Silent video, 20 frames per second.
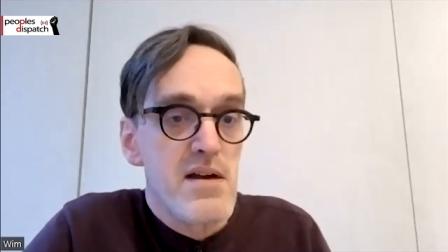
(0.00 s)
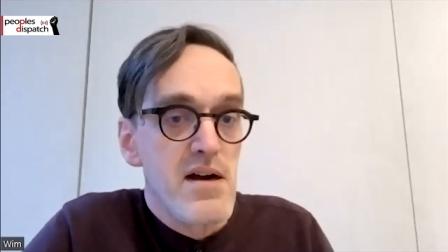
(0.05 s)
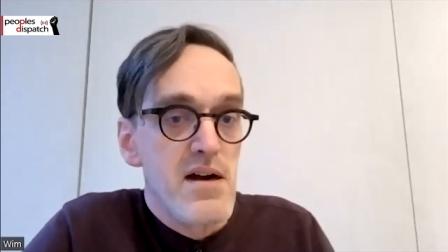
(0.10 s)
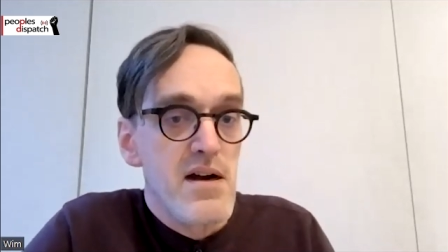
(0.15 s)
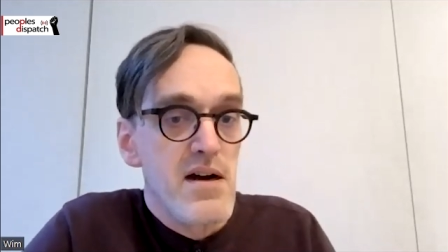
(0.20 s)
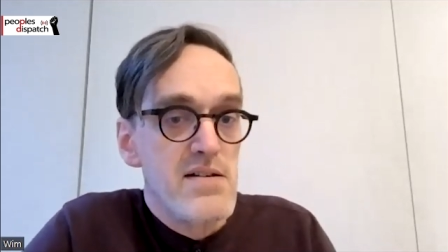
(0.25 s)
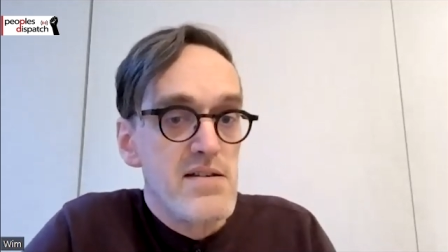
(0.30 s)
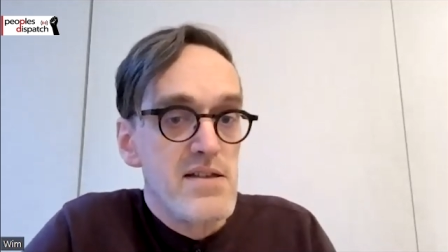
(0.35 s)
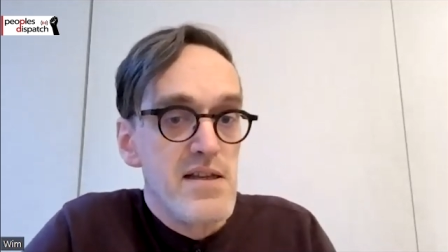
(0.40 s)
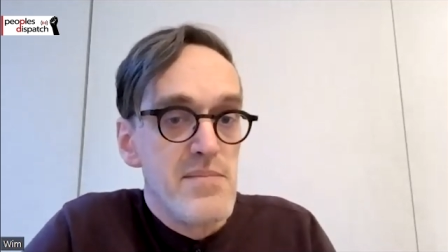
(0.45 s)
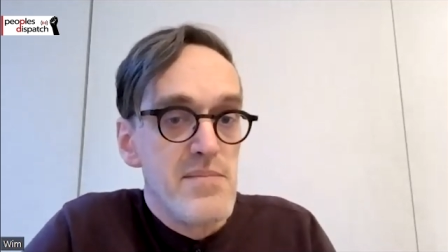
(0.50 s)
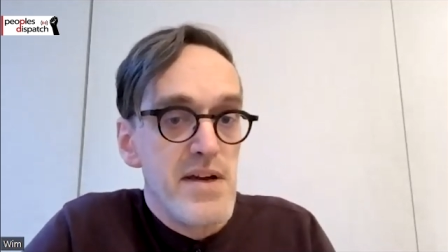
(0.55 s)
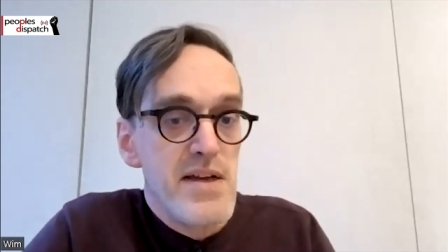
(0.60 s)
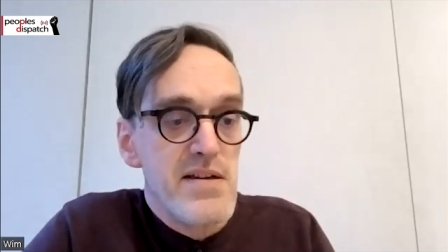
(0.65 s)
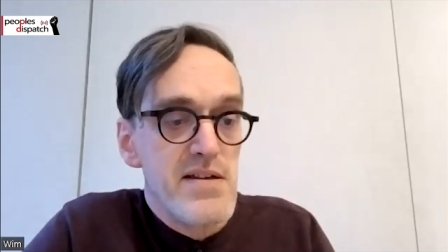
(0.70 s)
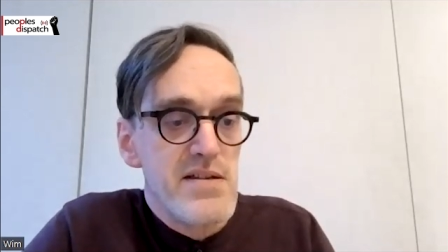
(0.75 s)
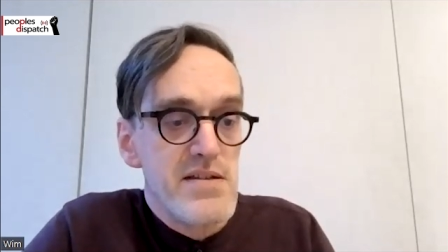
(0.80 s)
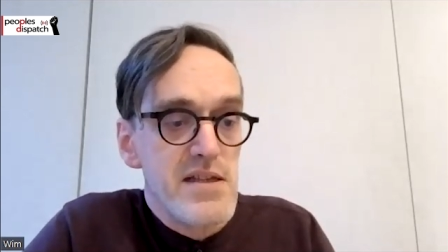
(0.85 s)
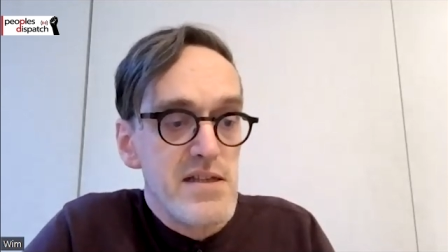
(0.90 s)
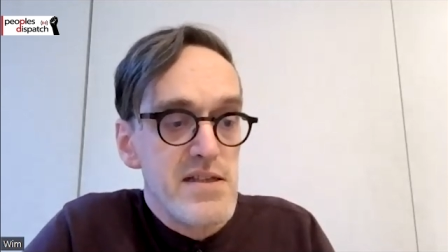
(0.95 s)
uh, the
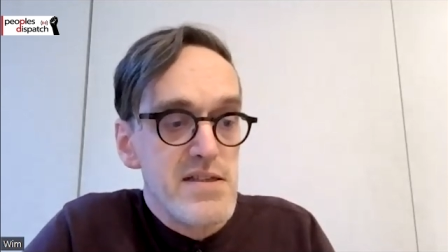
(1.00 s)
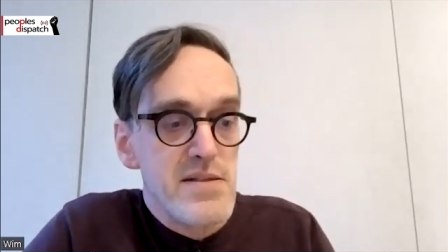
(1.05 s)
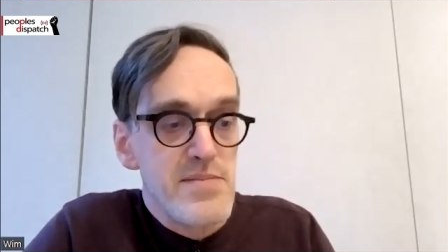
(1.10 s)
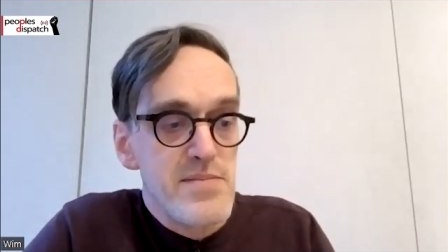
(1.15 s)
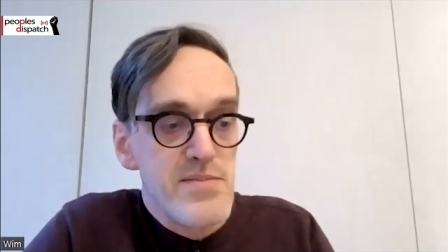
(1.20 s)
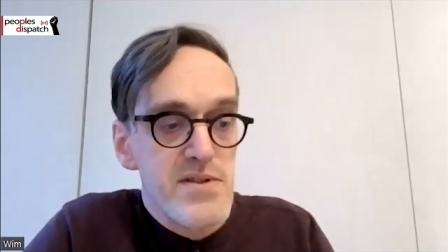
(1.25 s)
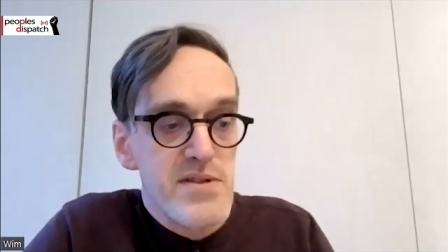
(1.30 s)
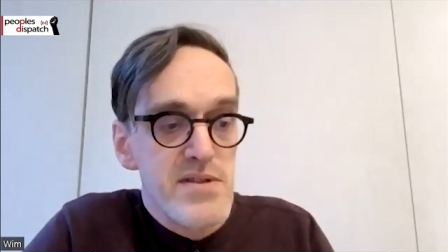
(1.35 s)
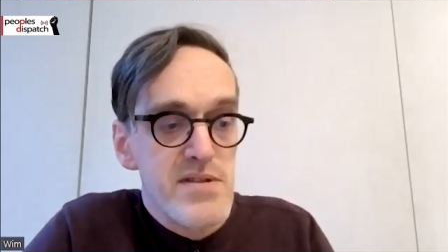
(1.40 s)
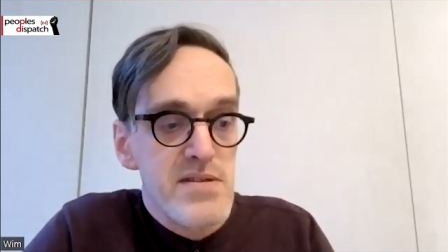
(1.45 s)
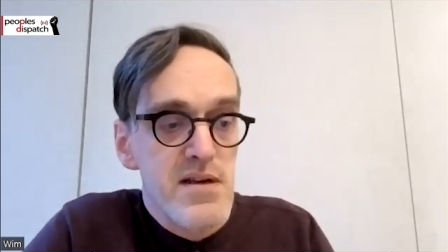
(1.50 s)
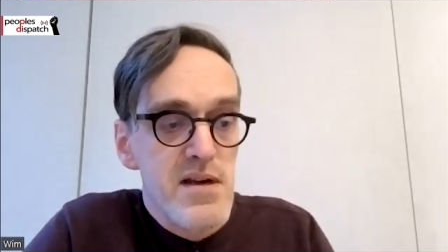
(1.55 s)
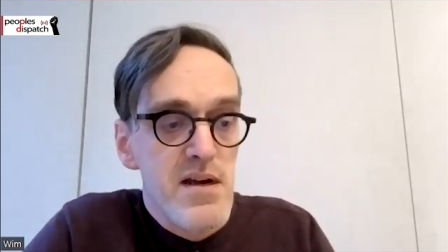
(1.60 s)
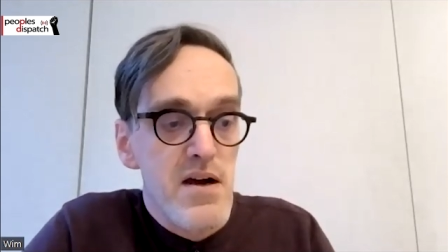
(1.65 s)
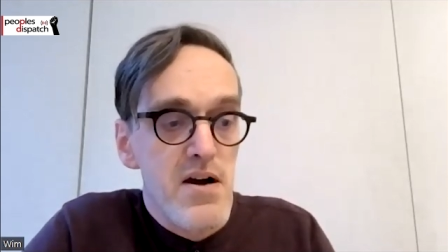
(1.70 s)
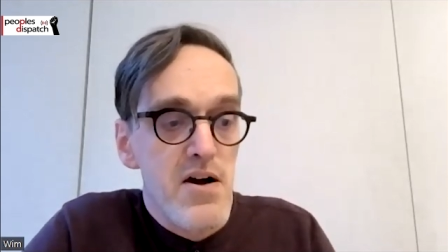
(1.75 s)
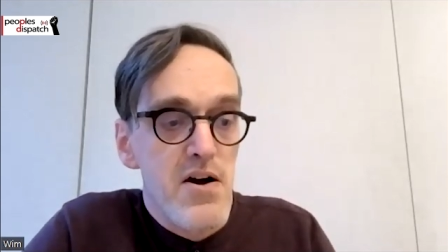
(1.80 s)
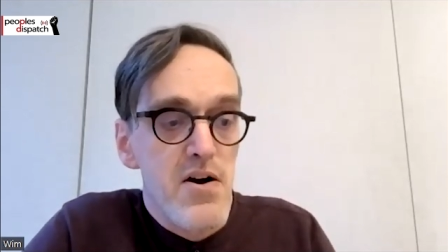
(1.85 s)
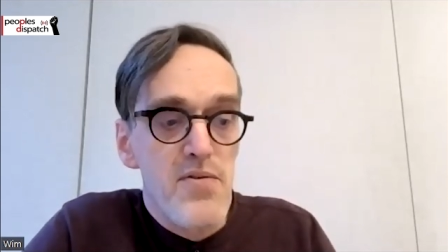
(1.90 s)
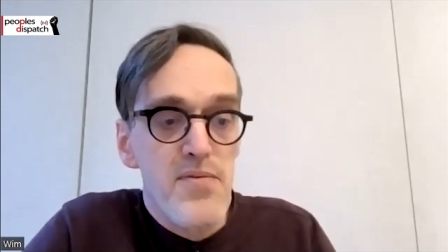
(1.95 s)
mechanisms
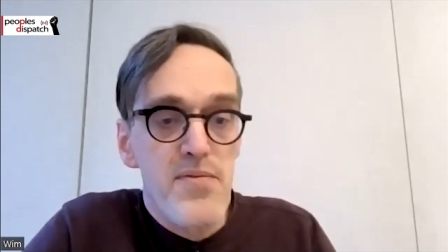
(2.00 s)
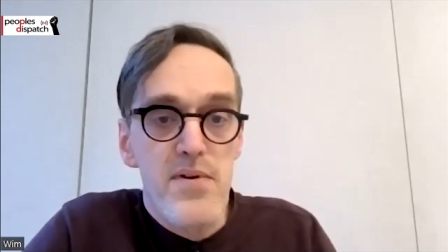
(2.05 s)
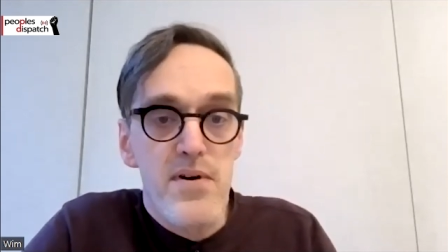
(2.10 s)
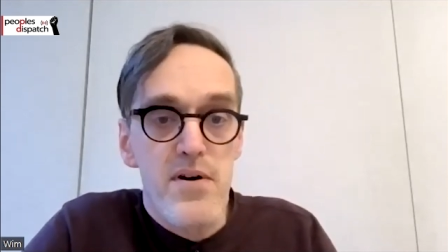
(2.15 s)
of,